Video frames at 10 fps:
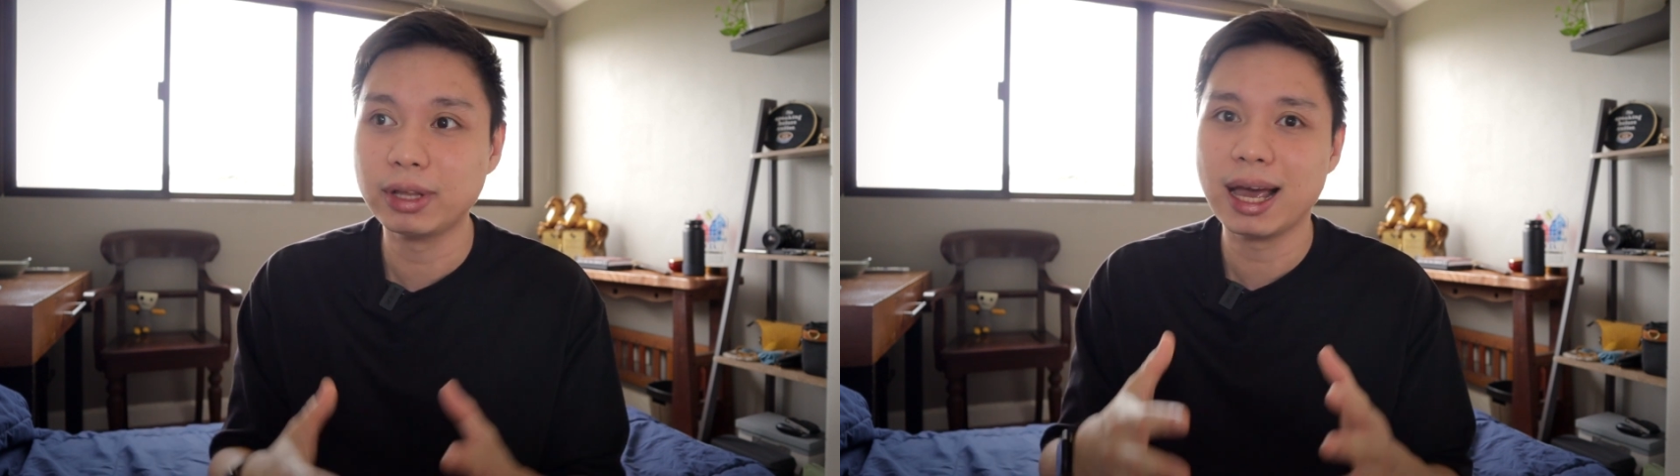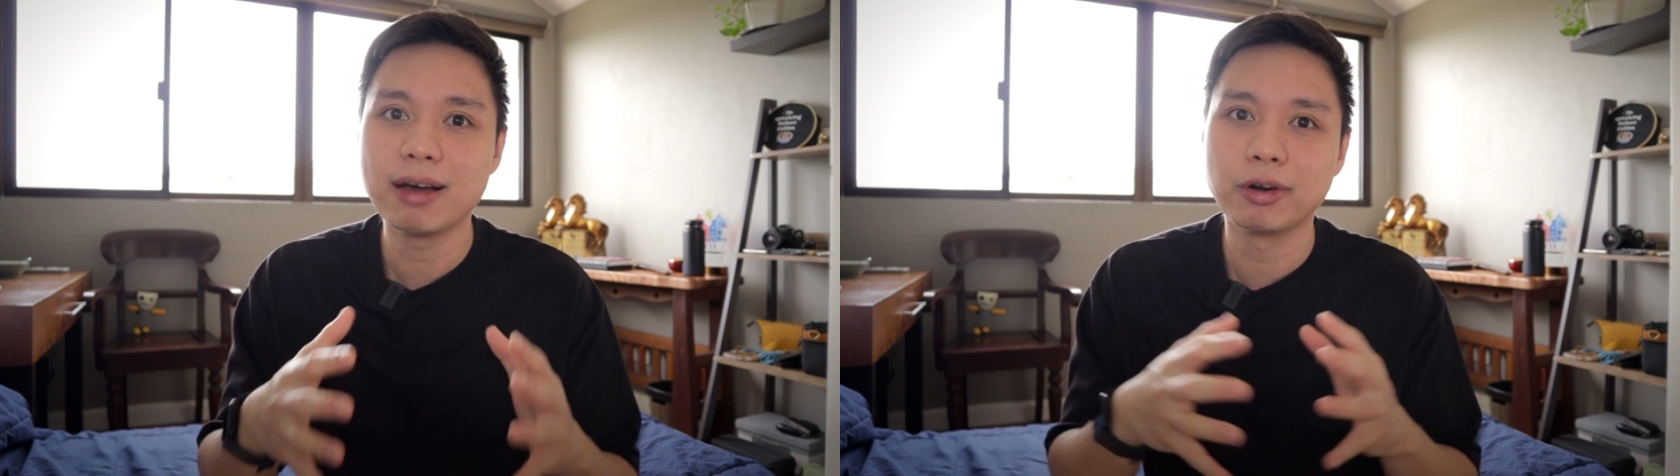
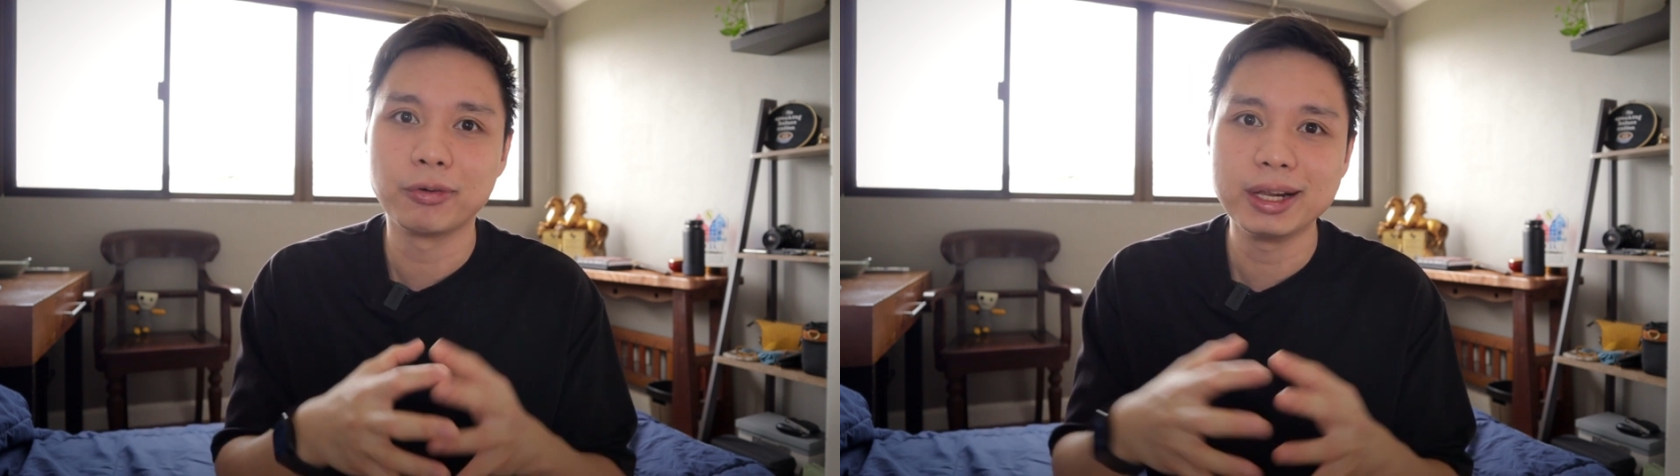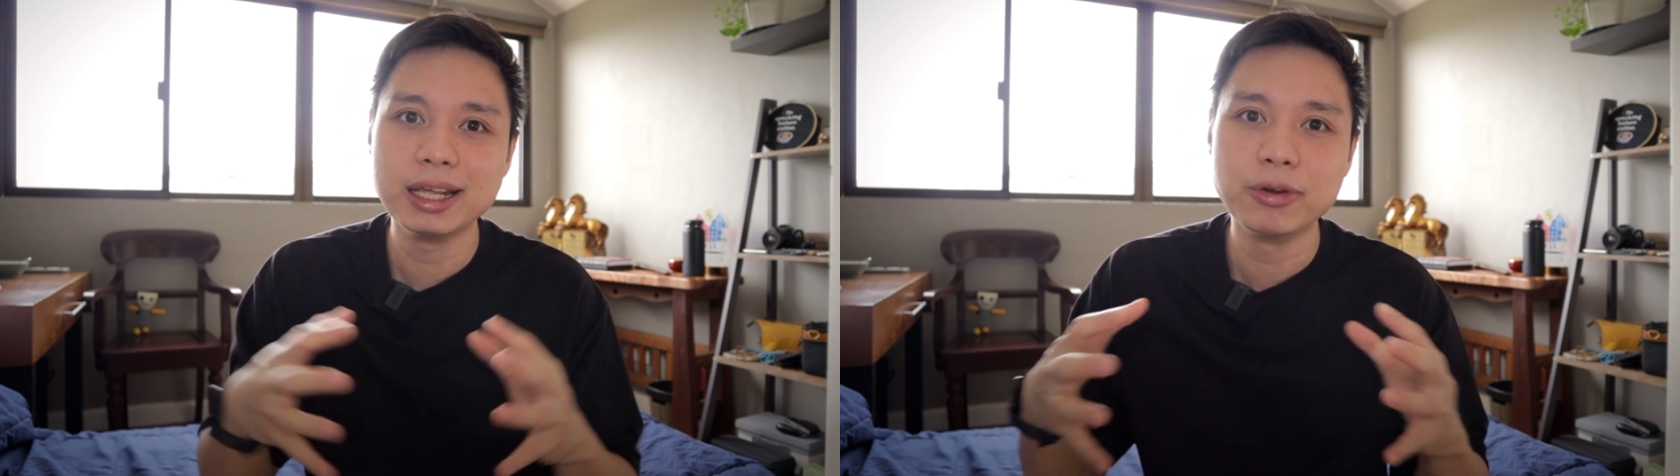They have a
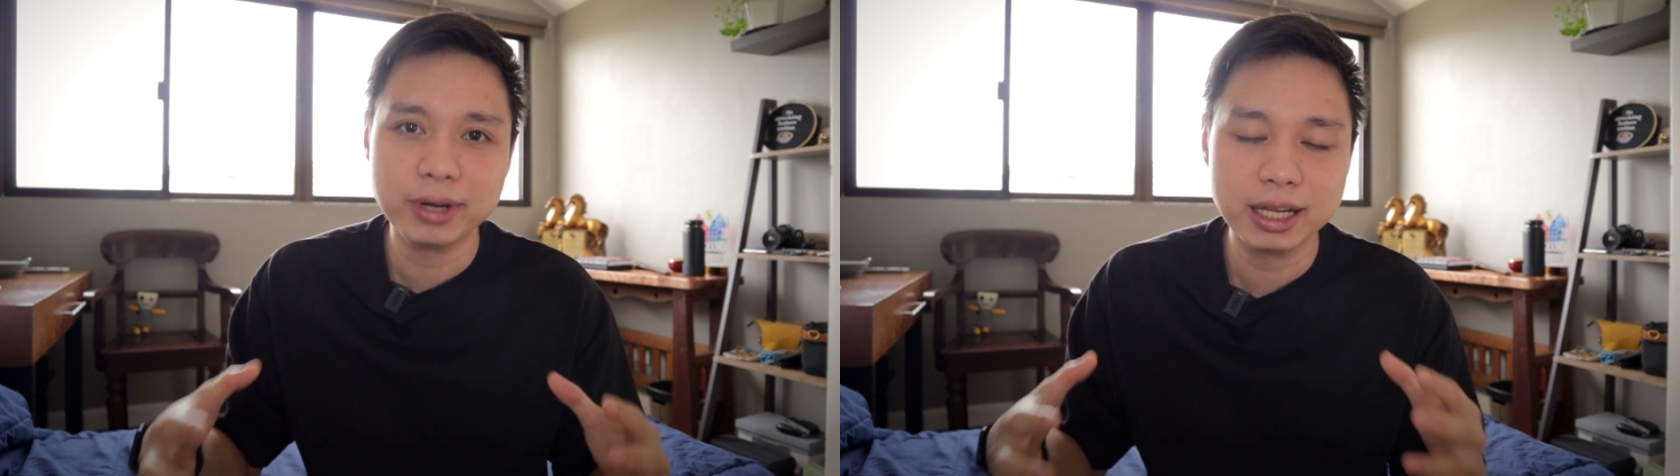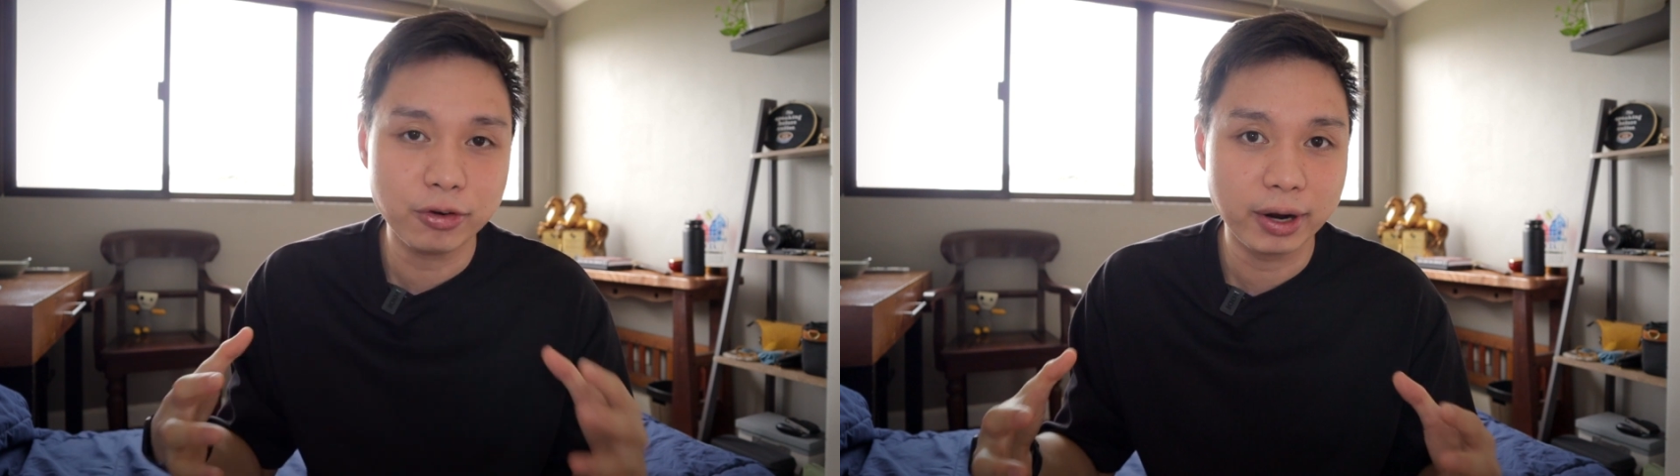really
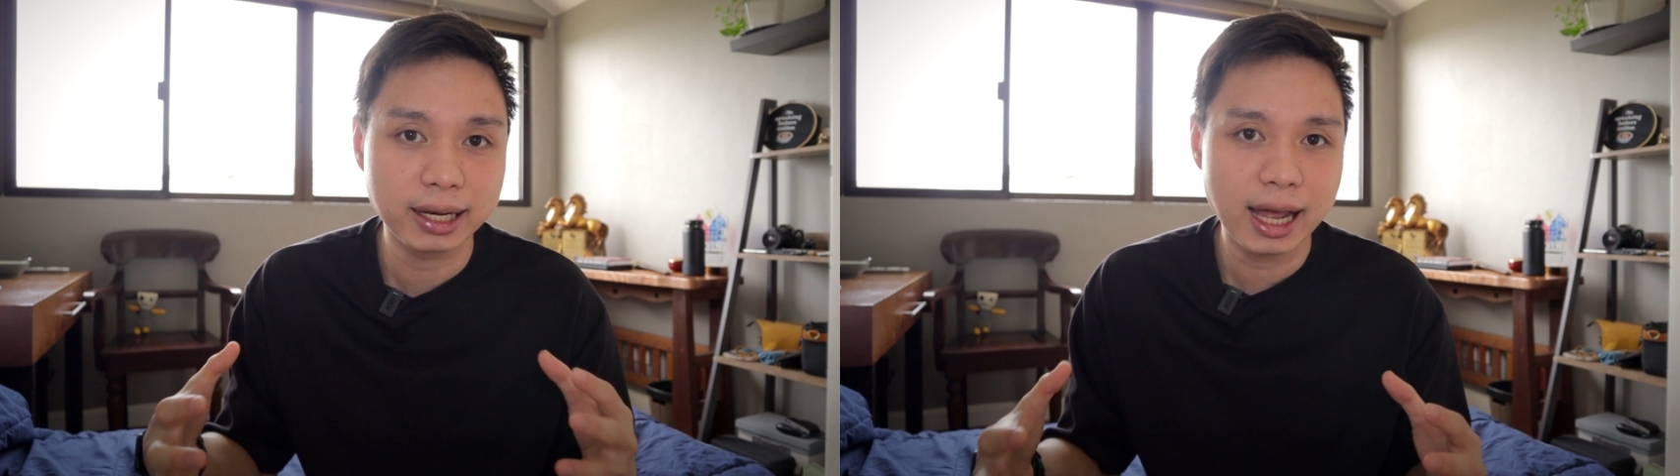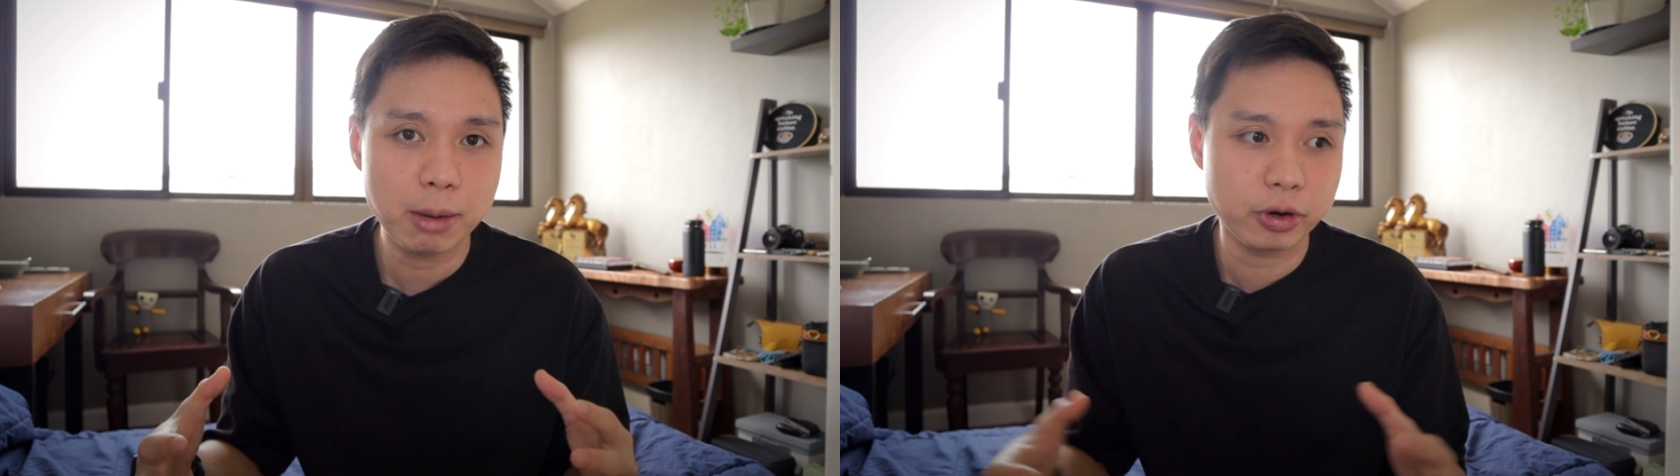
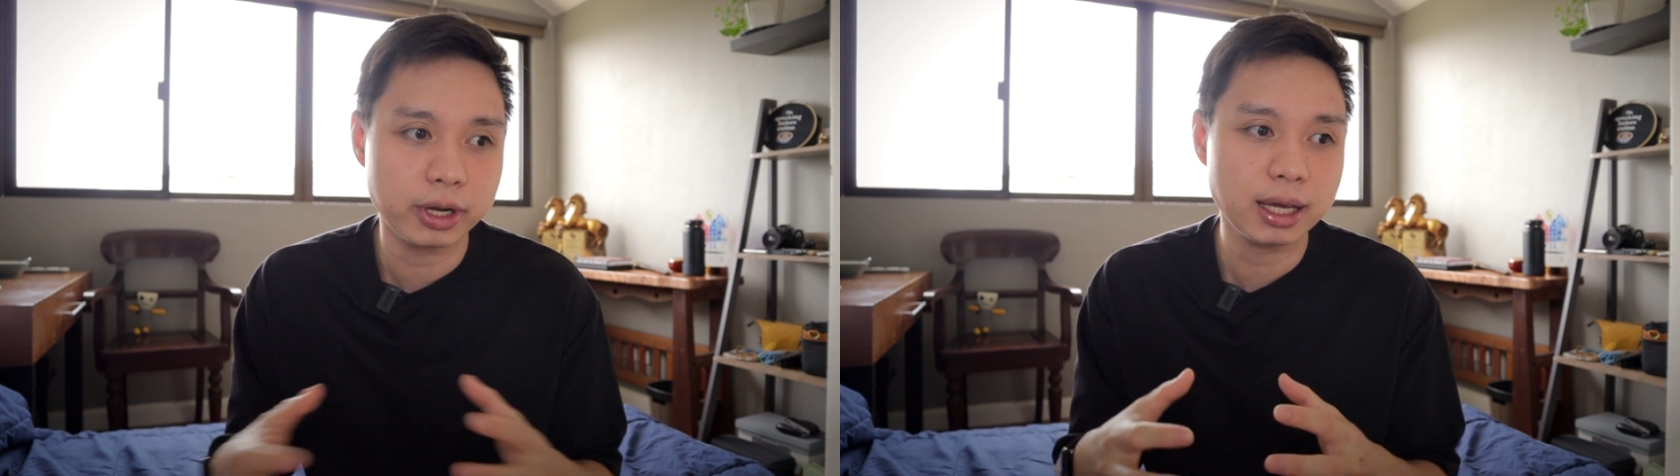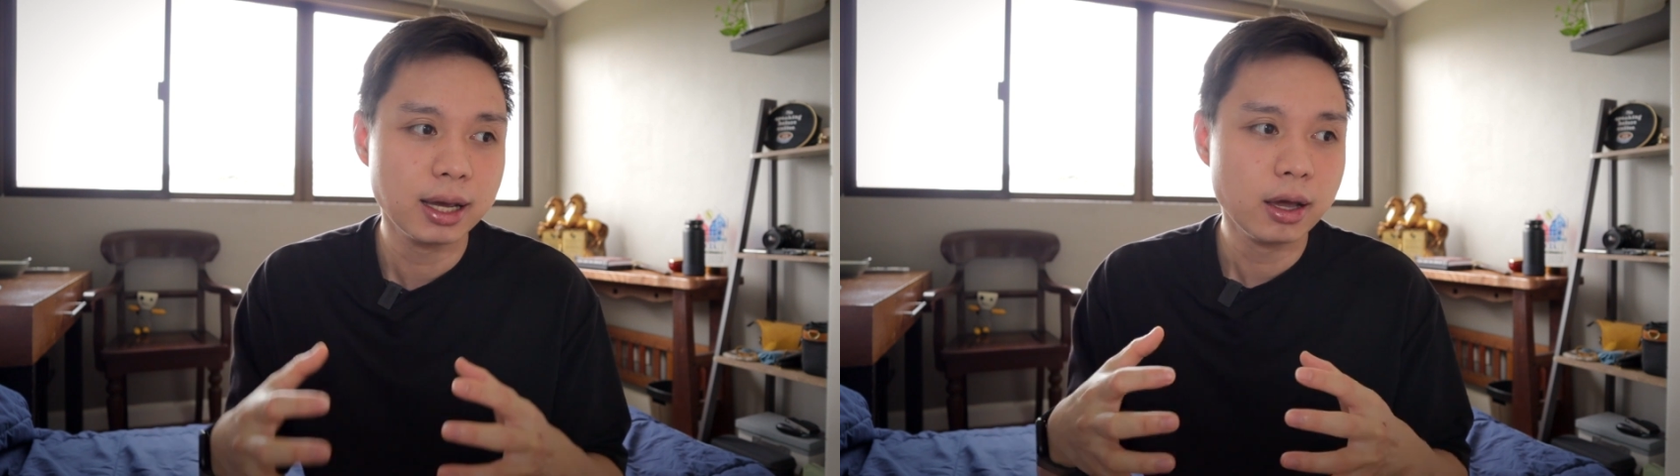great
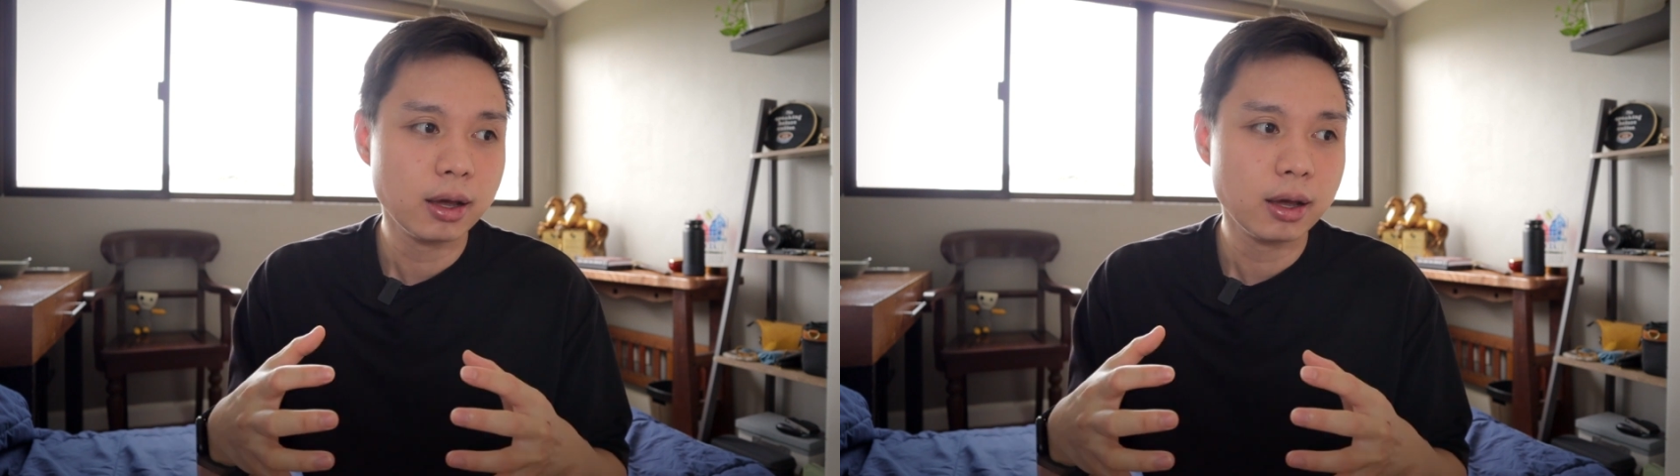library